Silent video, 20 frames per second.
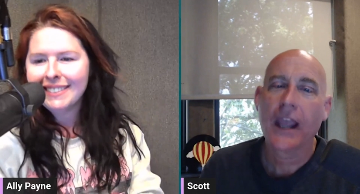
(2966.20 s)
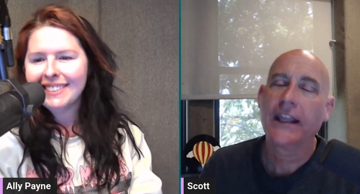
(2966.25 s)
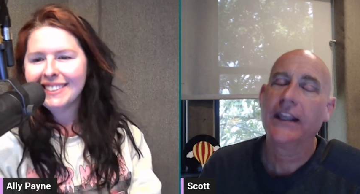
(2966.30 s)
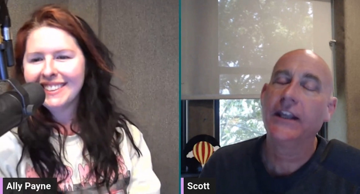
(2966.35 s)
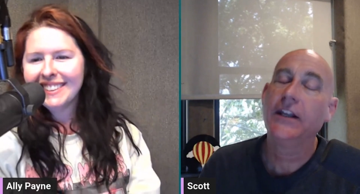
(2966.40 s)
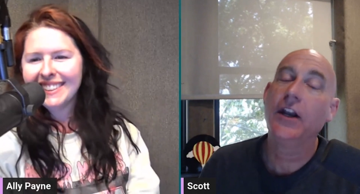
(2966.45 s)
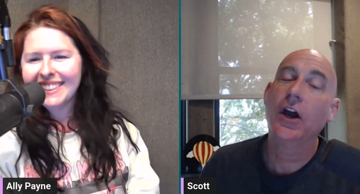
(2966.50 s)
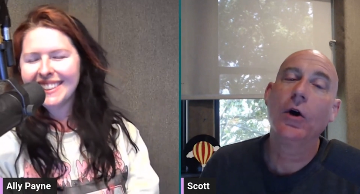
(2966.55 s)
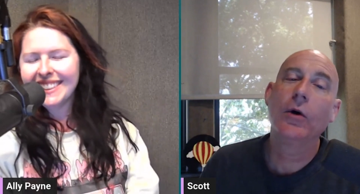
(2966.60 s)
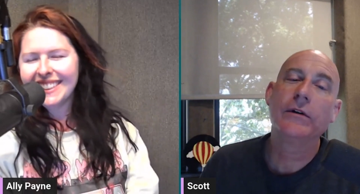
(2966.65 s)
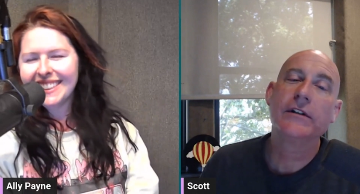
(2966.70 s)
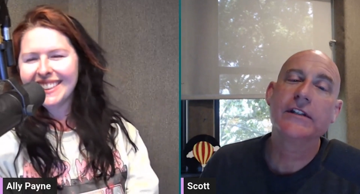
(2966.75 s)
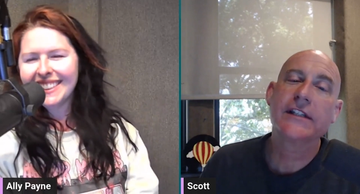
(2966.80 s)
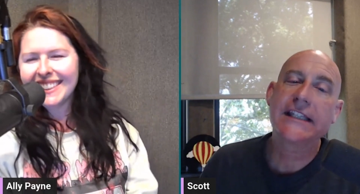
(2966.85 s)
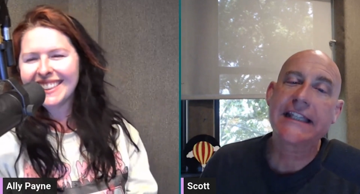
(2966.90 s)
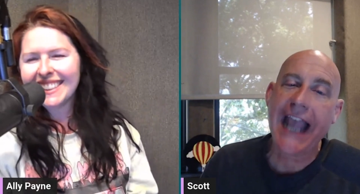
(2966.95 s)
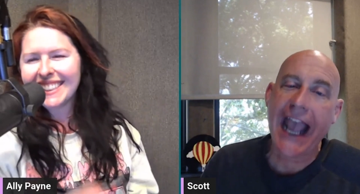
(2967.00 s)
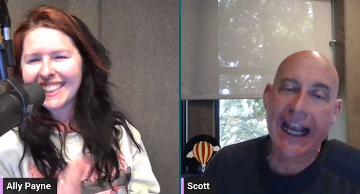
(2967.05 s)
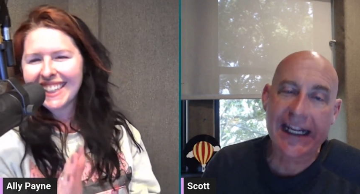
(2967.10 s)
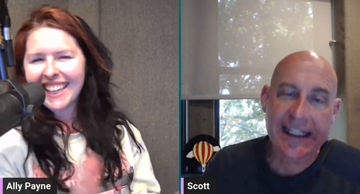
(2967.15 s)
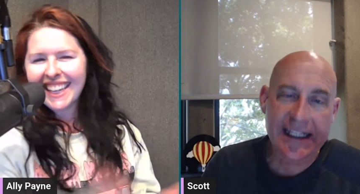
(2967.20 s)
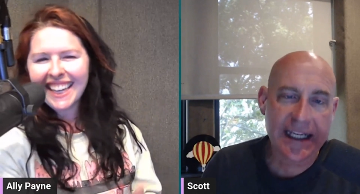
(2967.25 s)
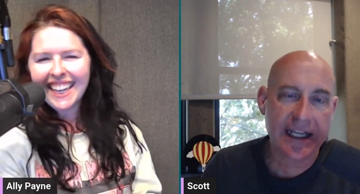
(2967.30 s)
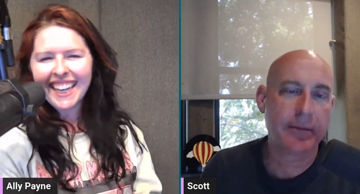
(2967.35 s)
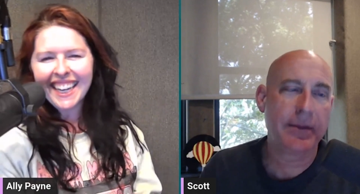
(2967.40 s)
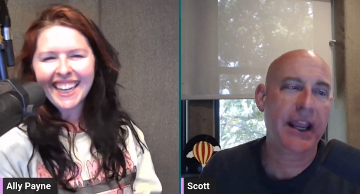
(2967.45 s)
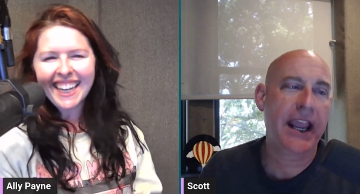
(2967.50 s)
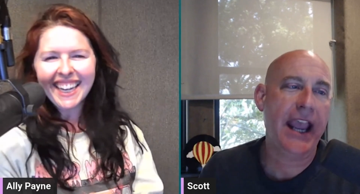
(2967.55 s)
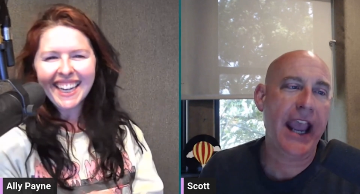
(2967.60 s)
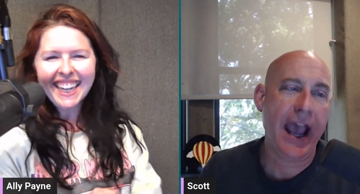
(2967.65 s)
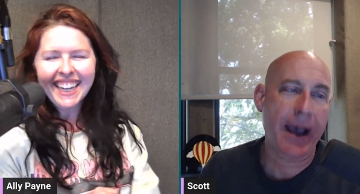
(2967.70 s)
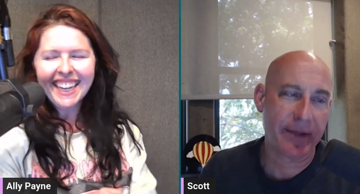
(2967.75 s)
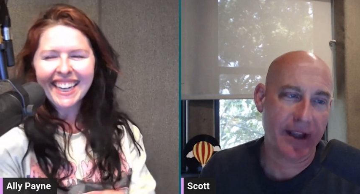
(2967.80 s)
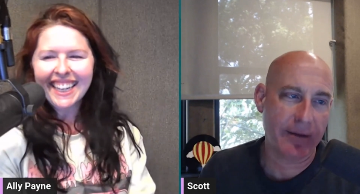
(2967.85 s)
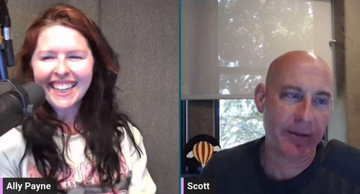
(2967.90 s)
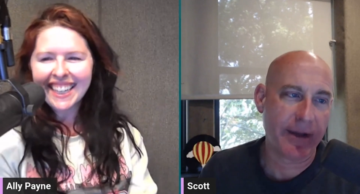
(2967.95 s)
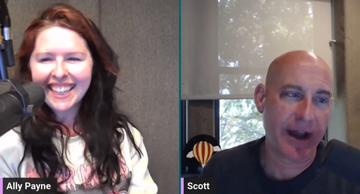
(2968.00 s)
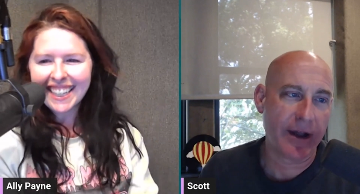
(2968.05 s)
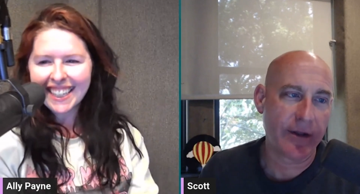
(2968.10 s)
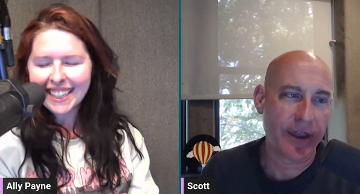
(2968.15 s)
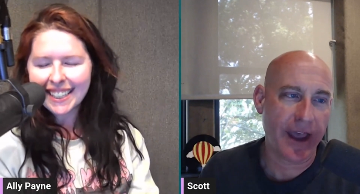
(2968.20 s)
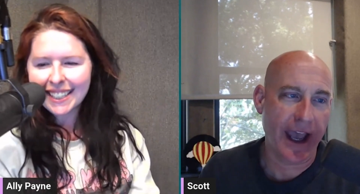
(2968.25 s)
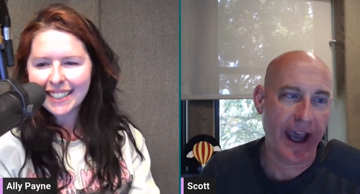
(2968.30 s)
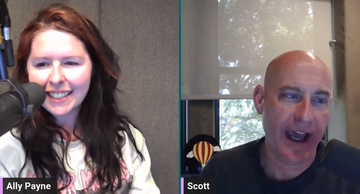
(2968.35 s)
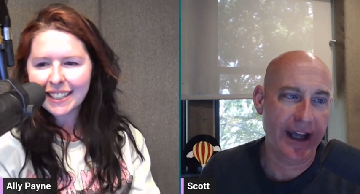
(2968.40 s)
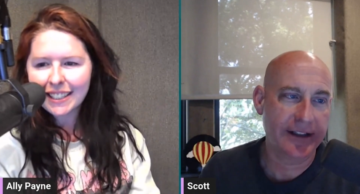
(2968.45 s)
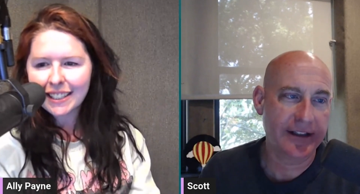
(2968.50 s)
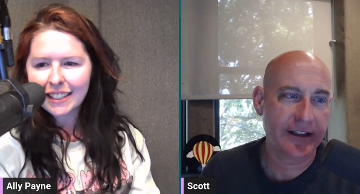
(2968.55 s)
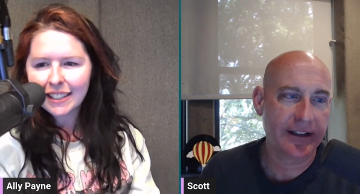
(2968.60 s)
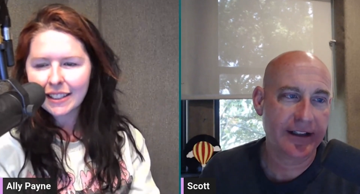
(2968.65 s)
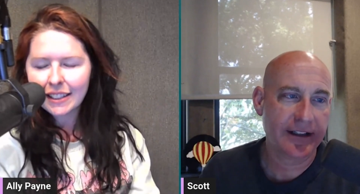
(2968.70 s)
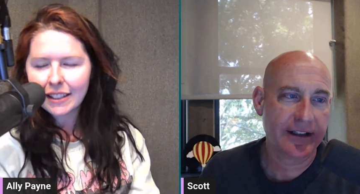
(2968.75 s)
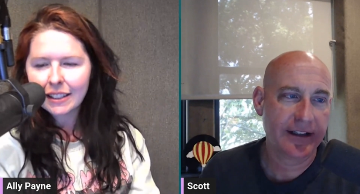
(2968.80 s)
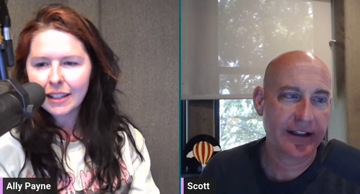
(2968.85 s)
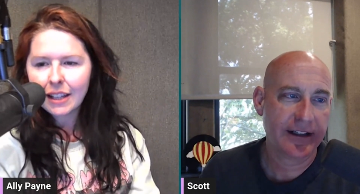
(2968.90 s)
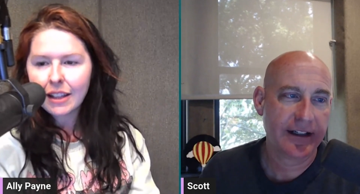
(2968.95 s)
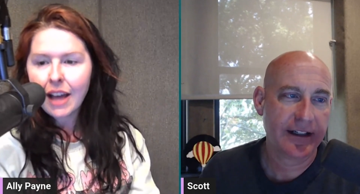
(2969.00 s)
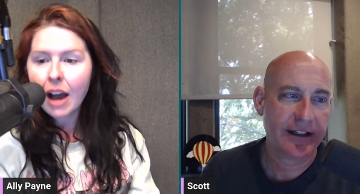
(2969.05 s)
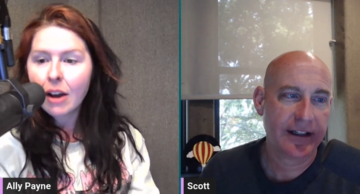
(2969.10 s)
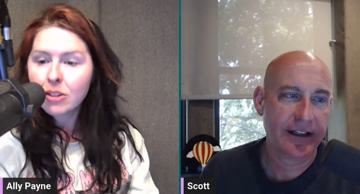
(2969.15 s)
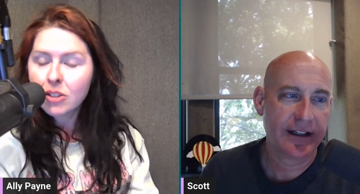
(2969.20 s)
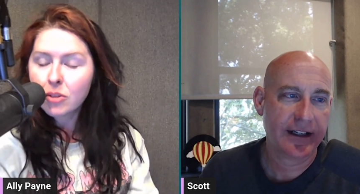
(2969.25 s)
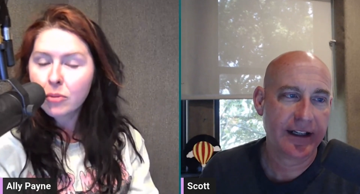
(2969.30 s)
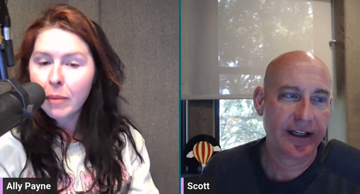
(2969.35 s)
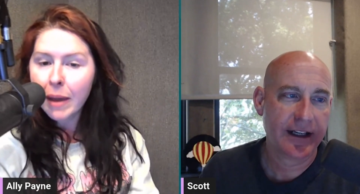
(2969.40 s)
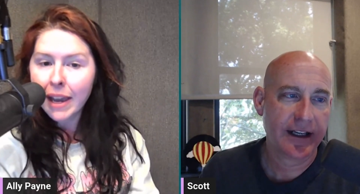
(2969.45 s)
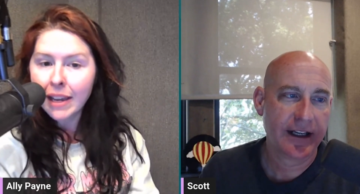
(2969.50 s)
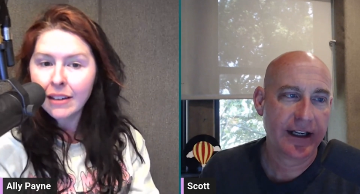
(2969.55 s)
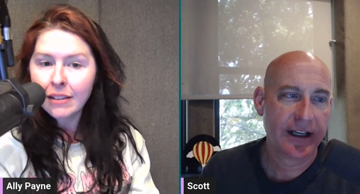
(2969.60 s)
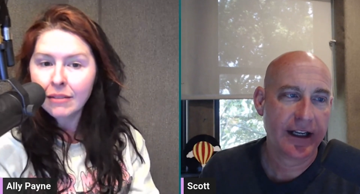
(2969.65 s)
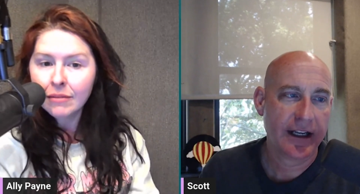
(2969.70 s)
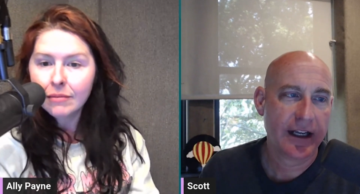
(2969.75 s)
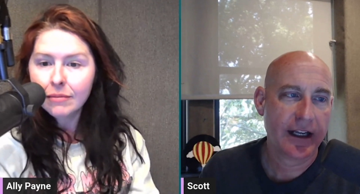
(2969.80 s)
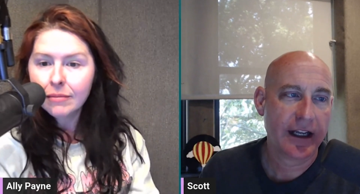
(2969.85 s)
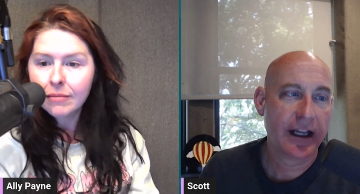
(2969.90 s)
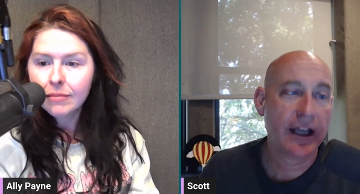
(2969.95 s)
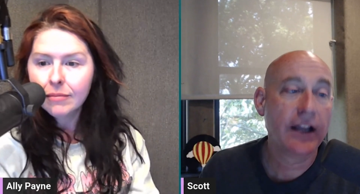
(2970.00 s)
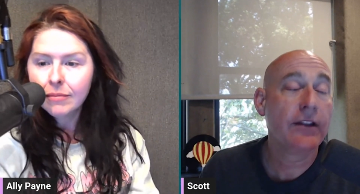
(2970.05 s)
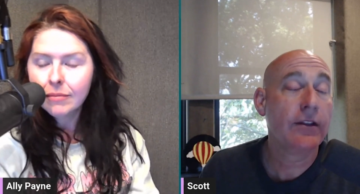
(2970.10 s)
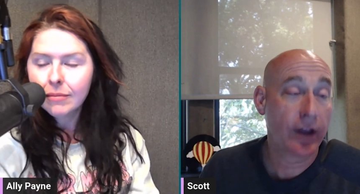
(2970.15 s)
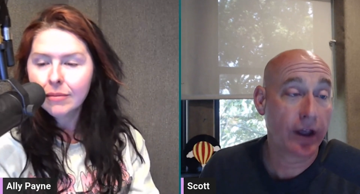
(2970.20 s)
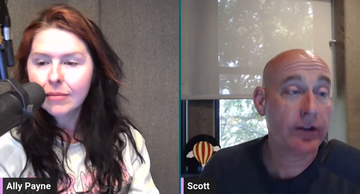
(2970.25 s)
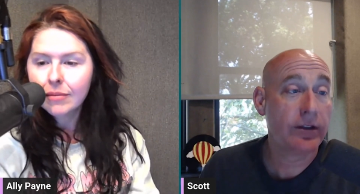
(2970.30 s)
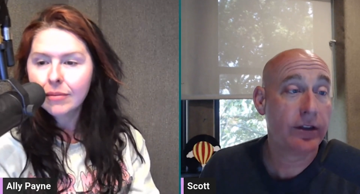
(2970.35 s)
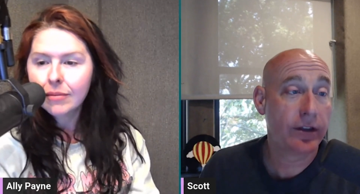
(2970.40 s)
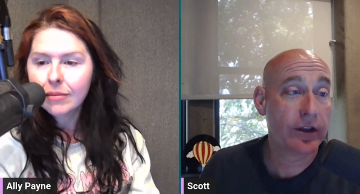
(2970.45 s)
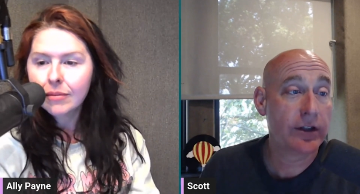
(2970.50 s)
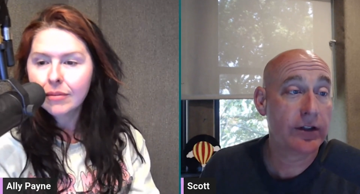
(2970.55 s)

Speaker 1: You know, Zach's going to be happy about that. House of Pain? The, the,